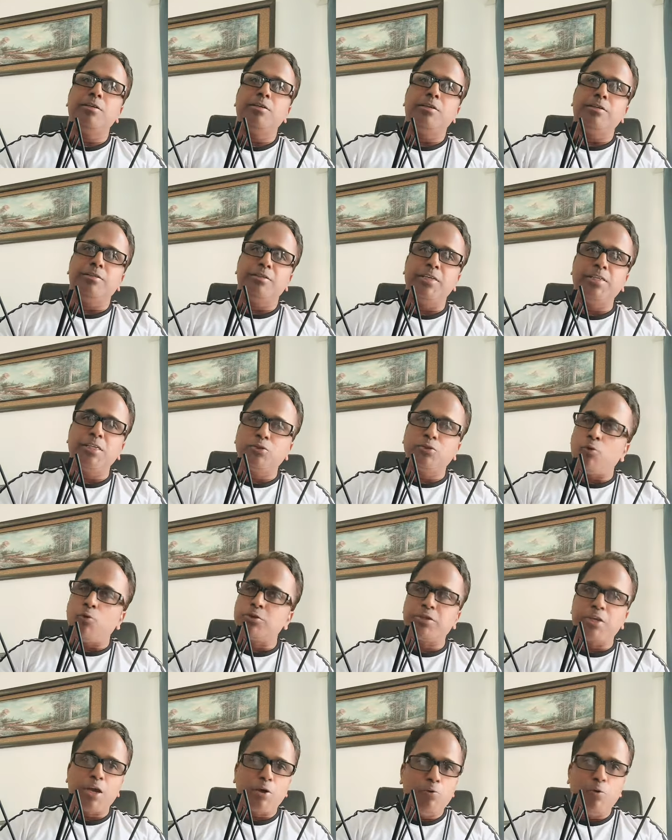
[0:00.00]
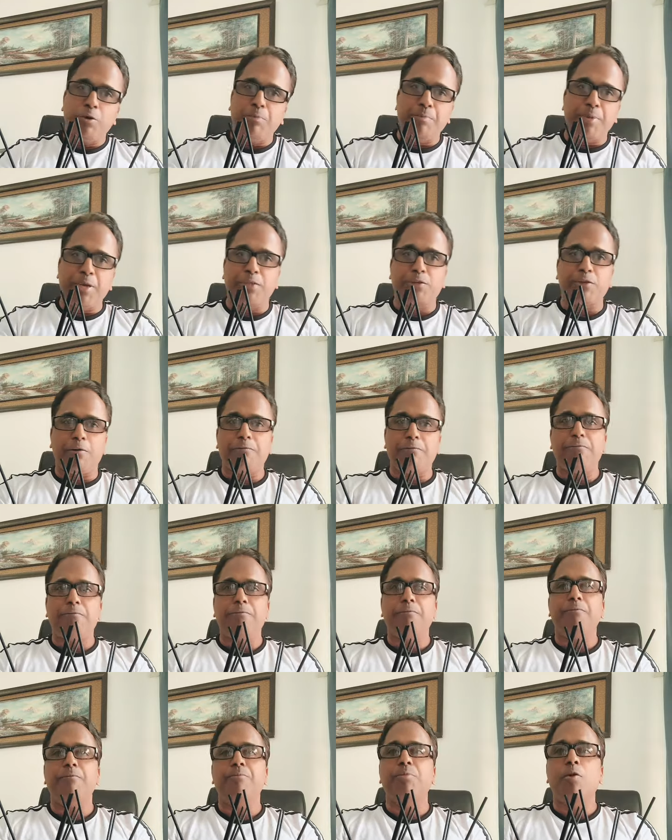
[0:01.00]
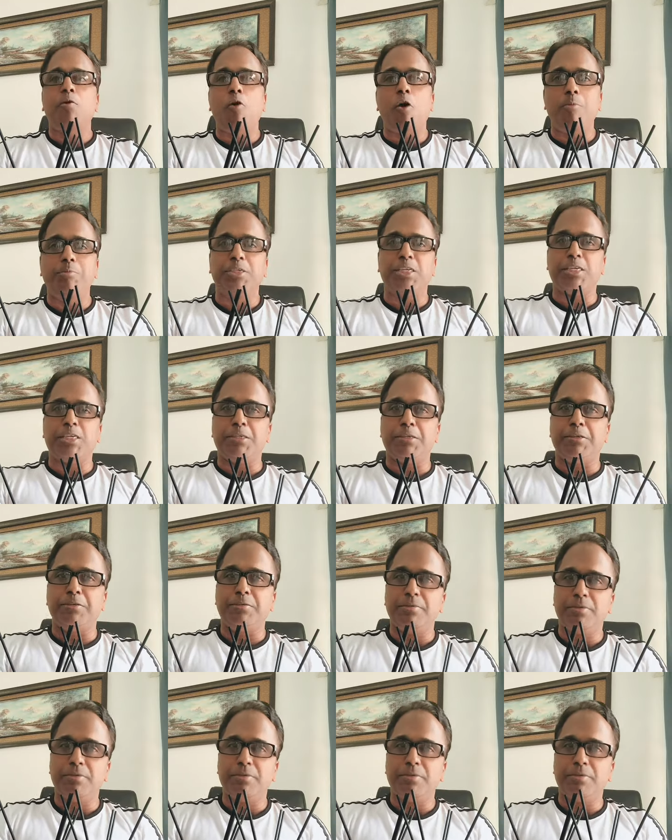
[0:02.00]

This is also a good piece of home decor.